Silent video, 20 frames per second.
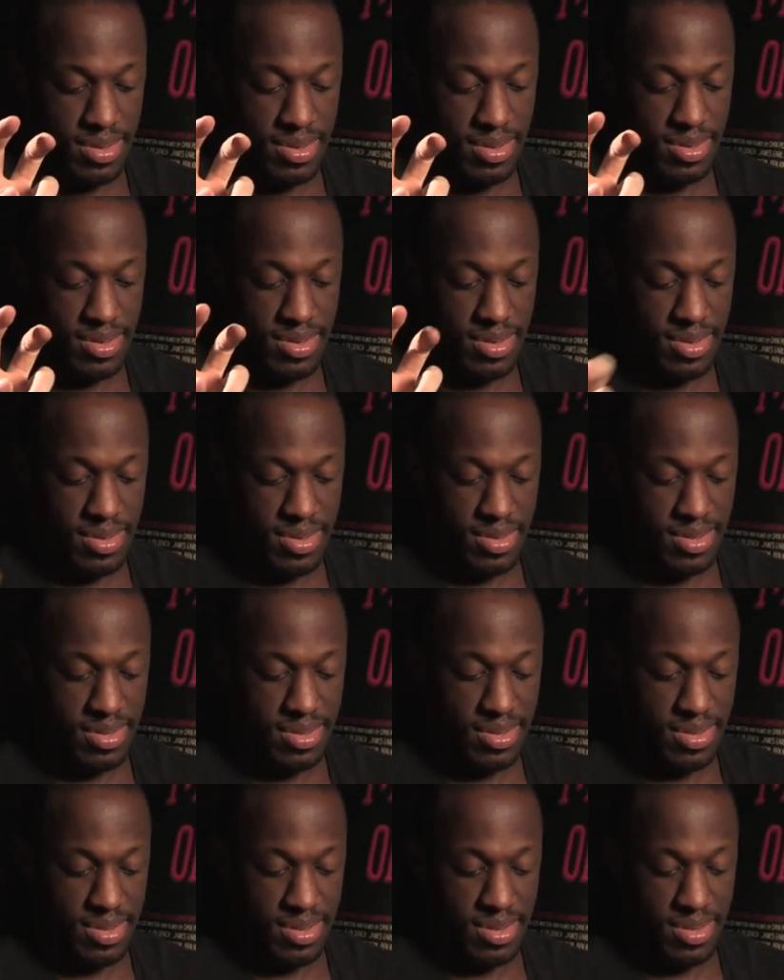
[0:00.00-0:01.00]

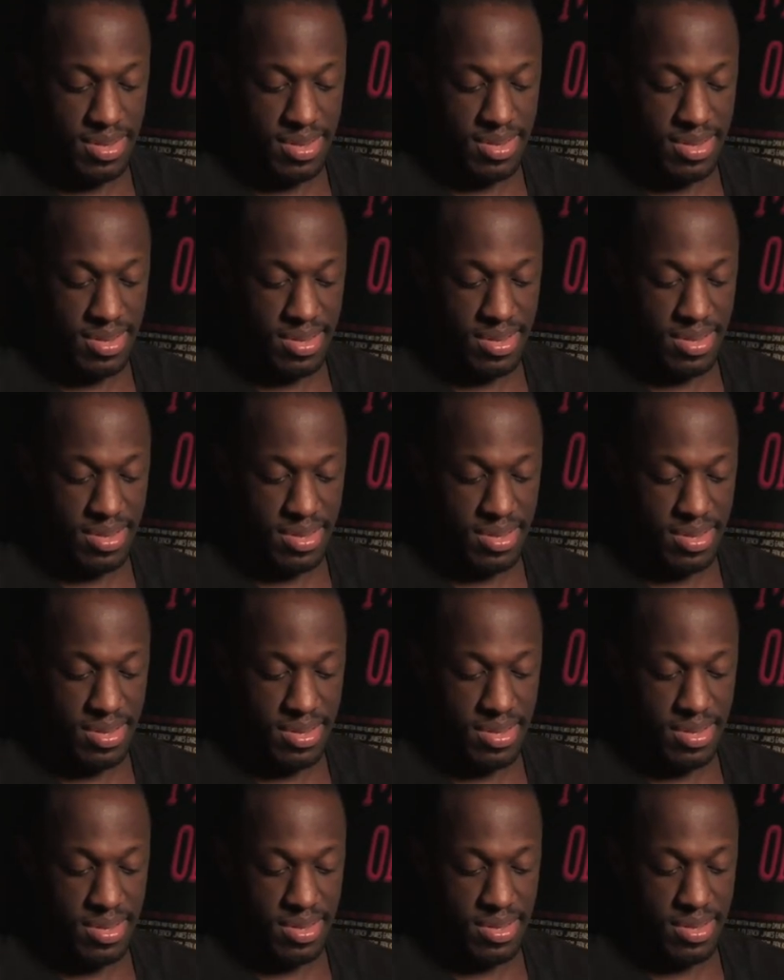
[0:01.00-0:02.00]

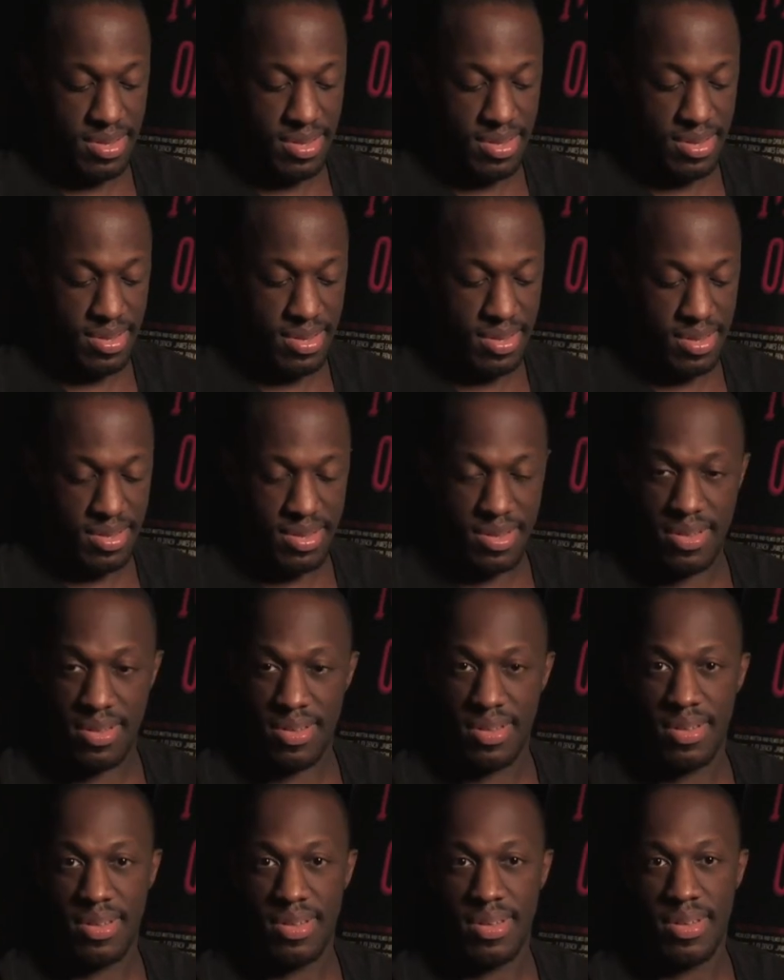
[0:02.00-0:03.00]

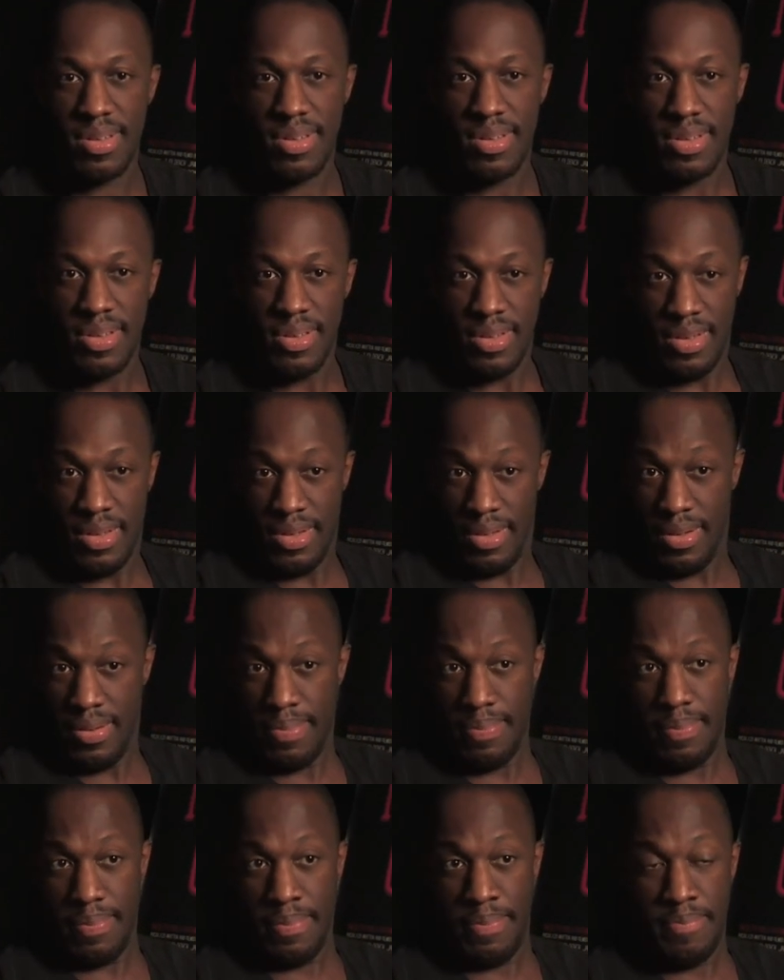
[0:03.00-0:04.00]

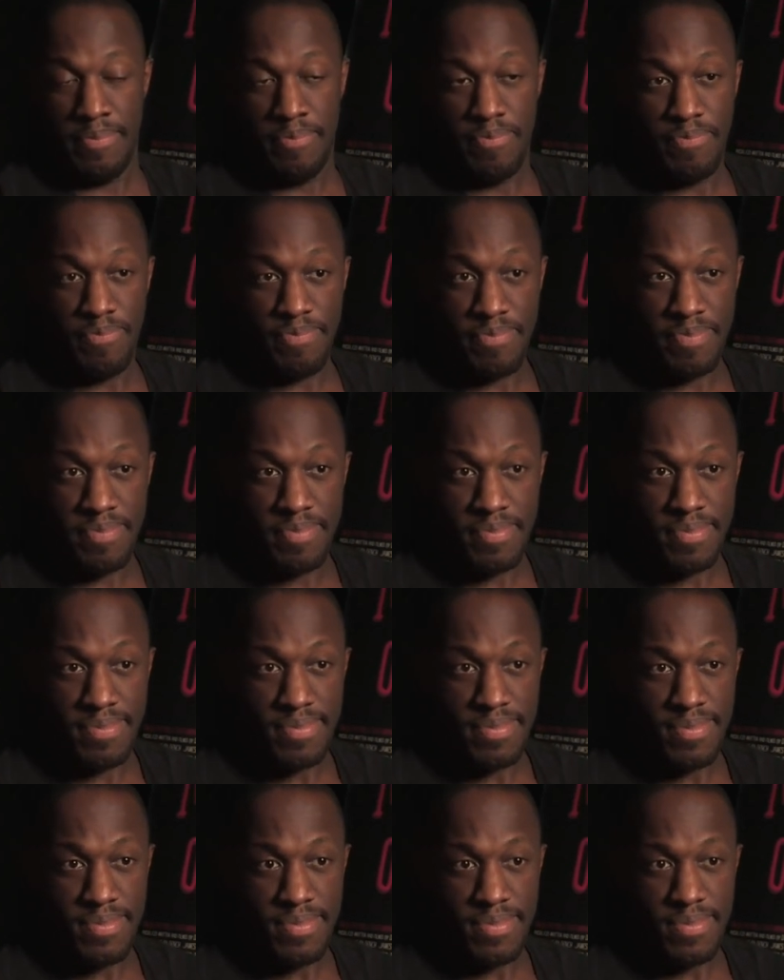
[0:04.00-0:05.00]

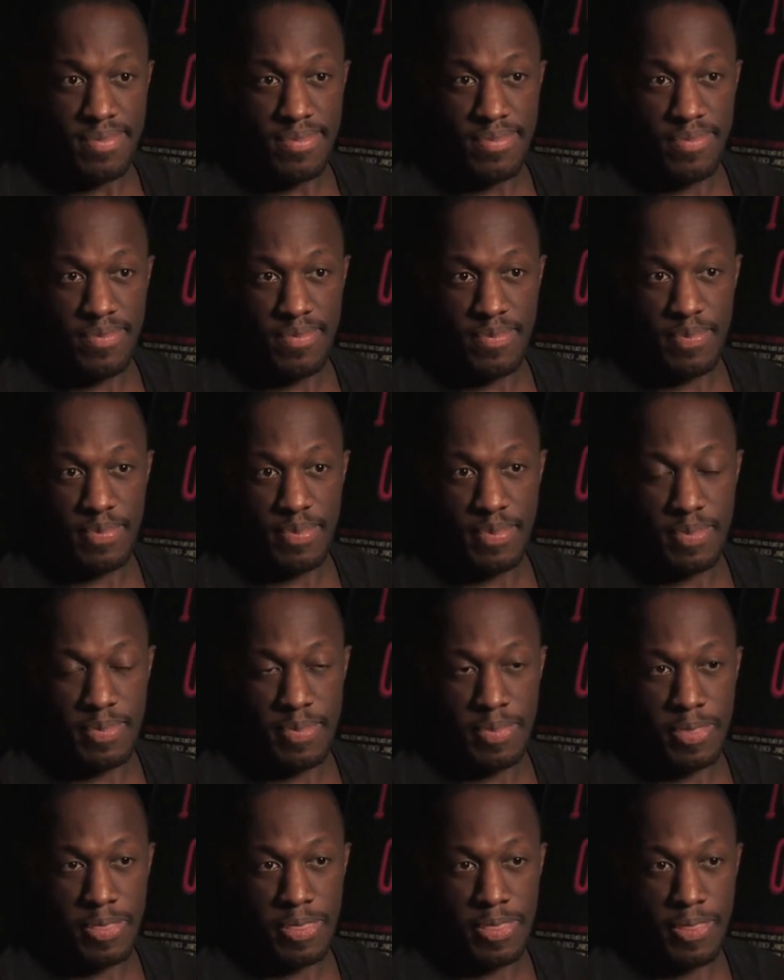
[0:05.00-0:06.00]

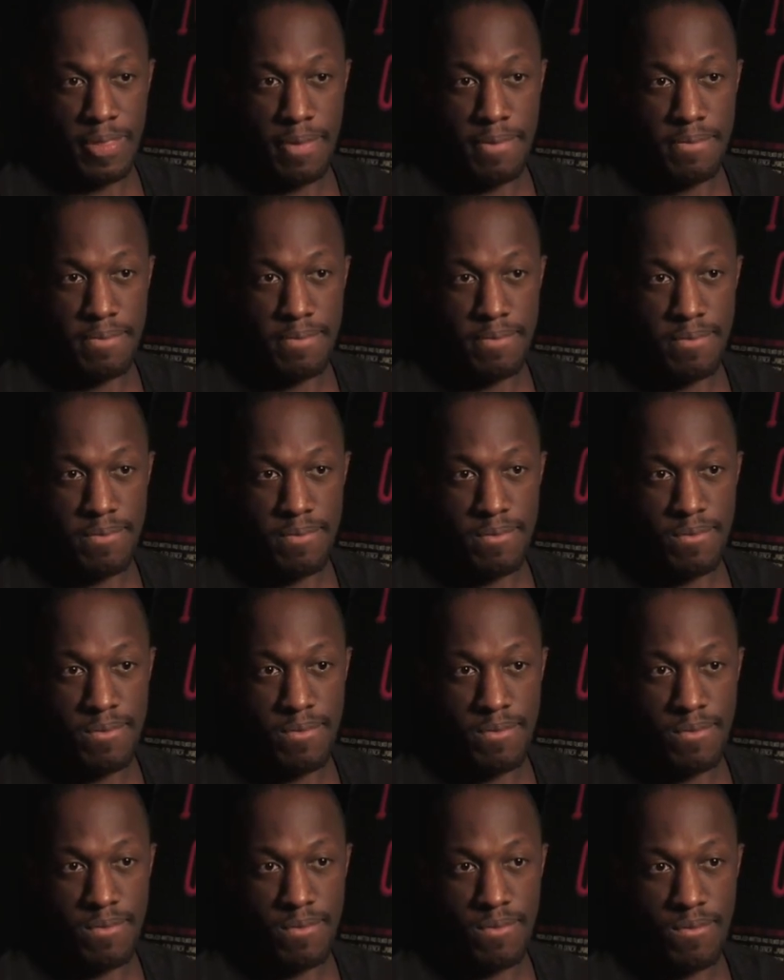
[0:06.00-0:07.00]

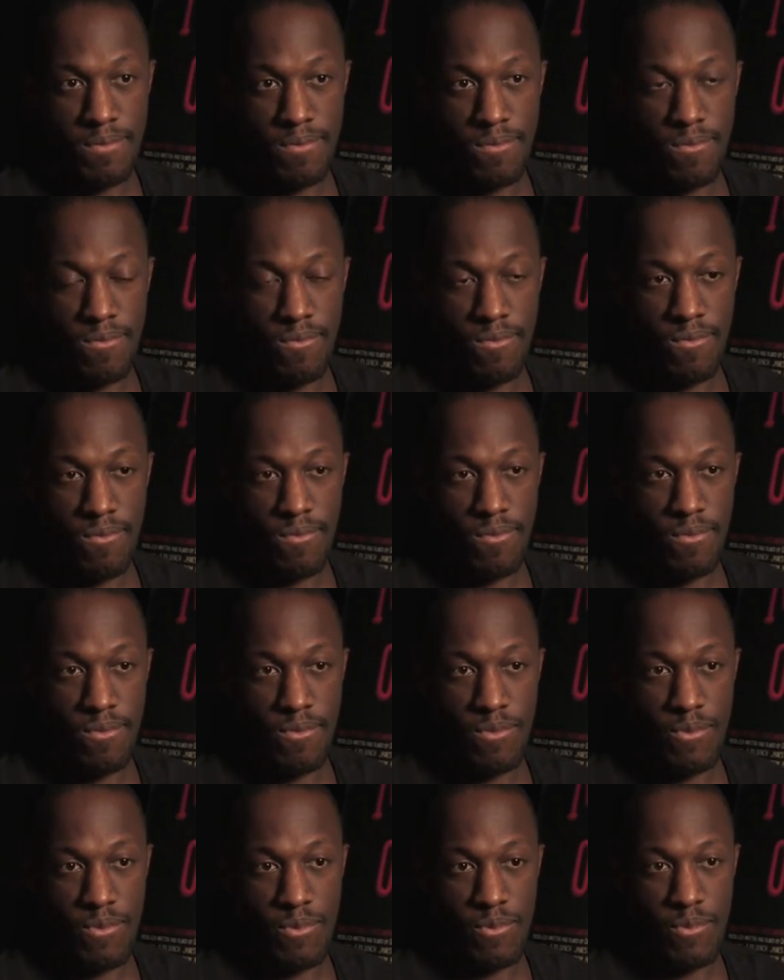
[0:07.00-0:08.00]
No words are spoken by the person on screen.